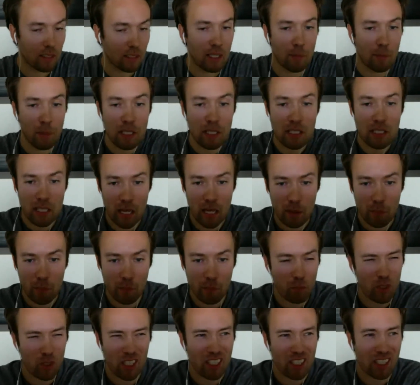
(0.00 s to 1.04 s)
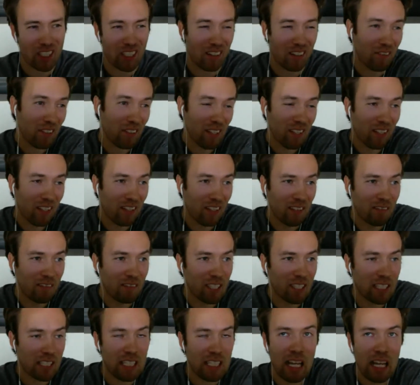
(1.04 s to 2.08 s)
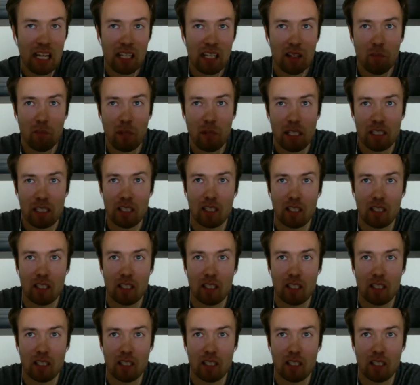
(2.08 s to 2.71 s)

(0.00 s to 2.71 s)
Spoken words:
Basecamp, which is a stand-in basically